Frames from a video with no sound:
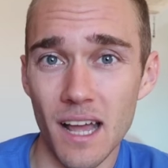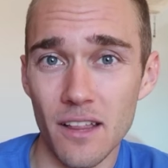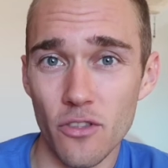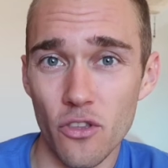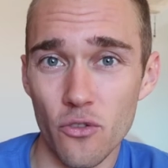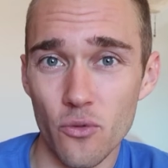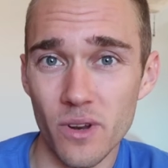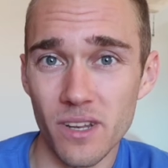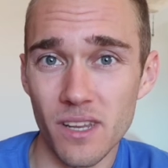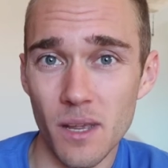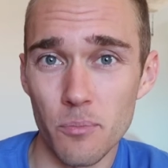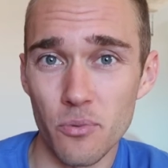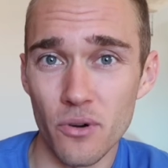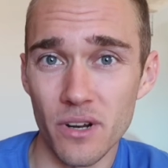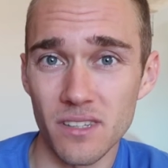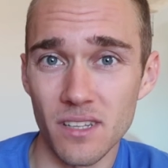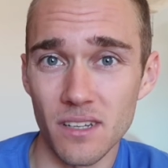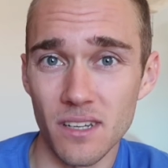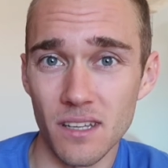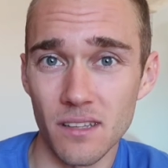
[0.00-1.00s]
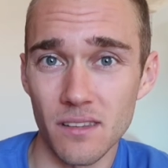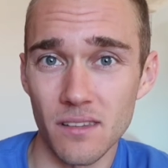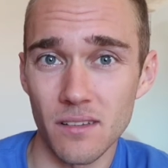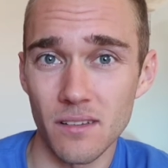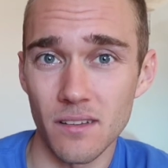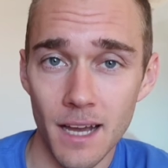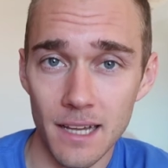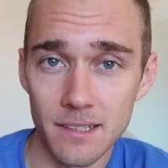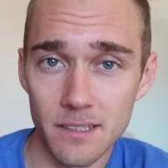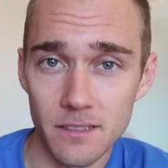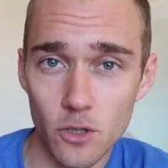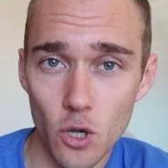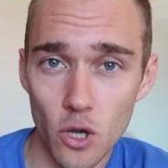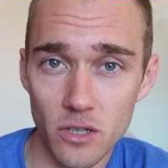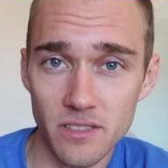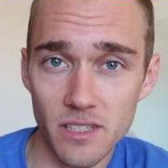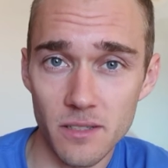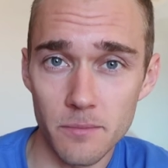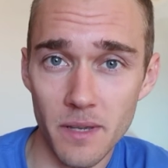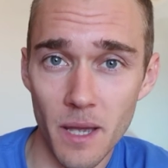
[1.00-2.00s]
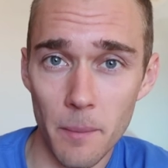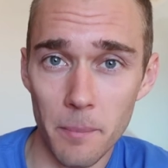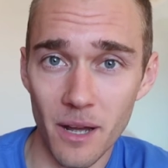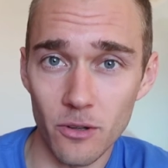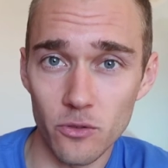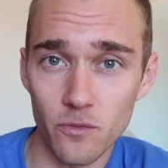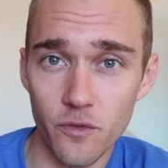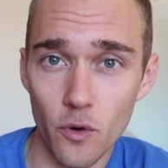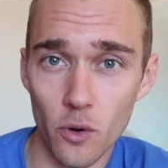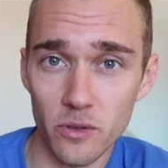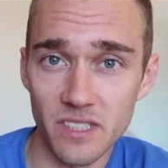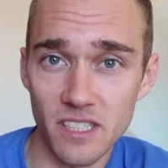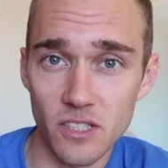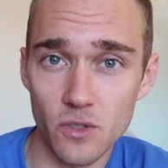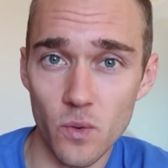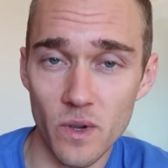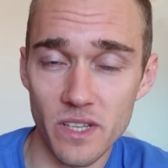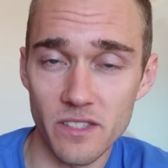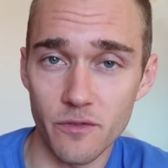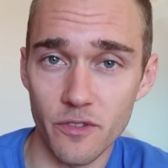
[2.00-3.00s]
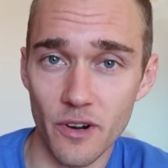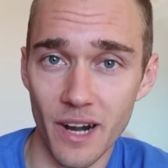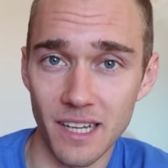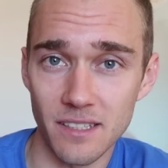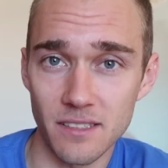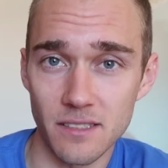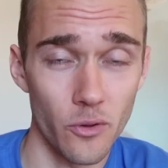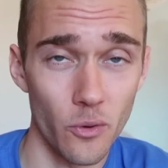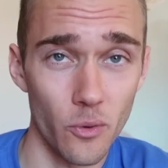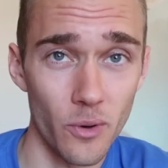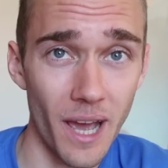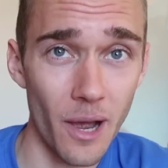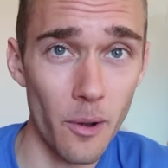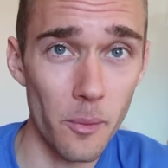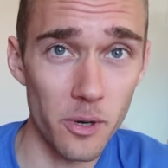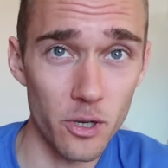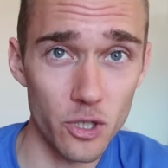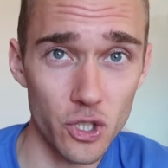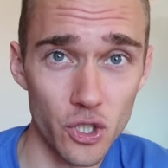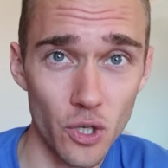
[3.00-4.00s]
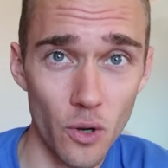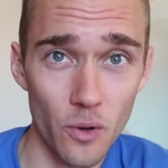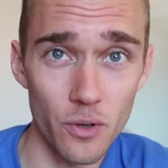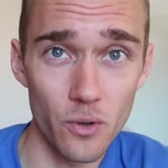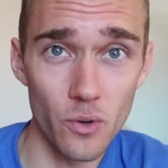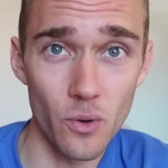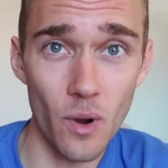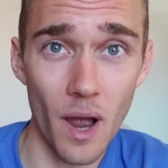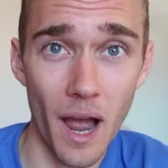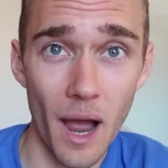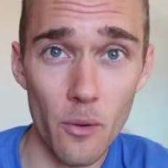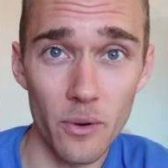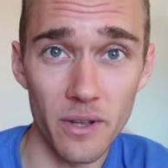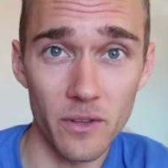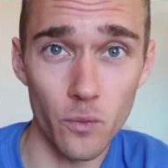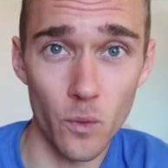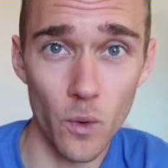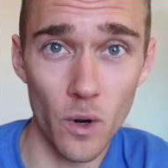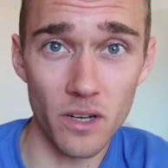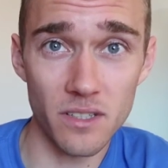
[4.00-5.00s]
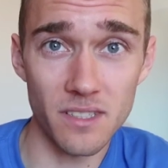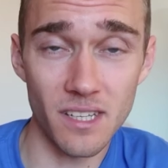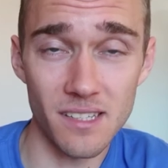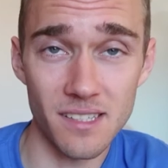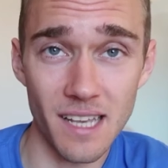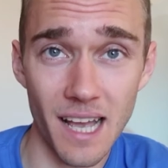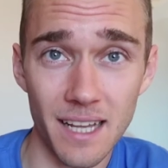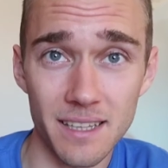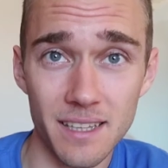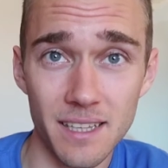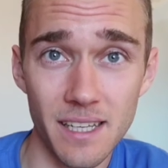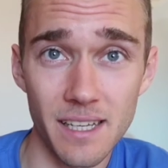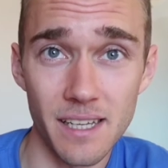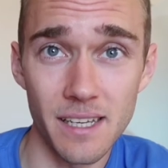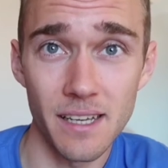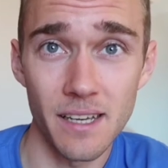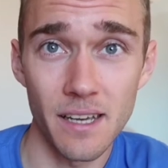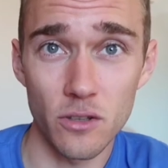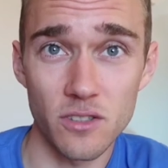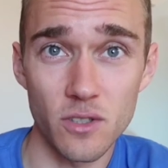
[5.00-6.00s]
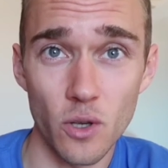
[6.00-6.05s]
and 3D printed it. And it costed me about 40 Swiss francs. So now I'm gonna show you how it works exactly on